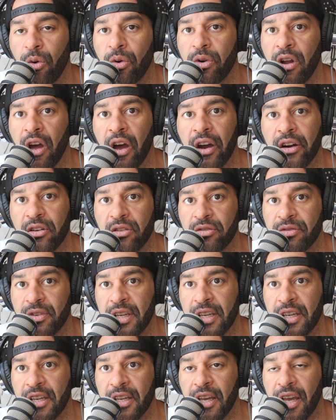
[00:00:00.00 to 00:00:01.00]

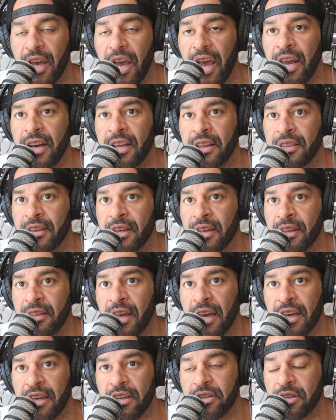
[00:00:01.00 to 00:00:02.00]
pornography,
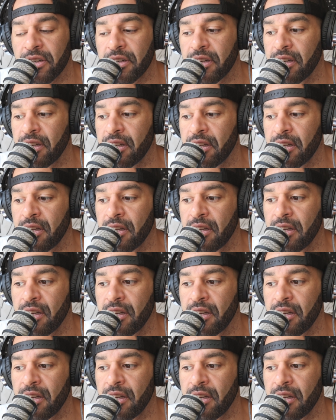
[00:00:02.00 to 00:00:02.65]
anything that could